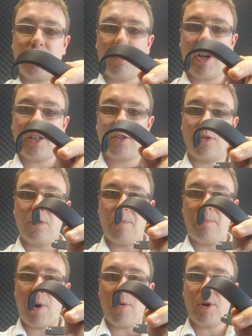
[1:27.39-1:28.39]
to wear the sort
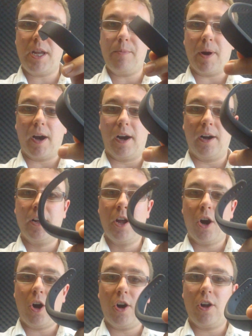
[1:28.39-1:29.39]
of bulky part
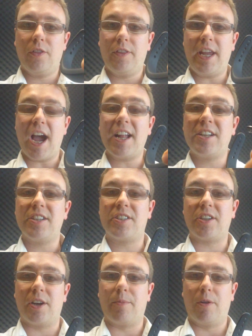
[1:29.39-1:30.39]
on the
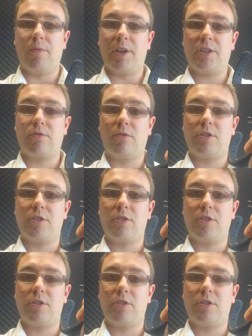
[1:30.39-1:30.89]
underside of my wrist,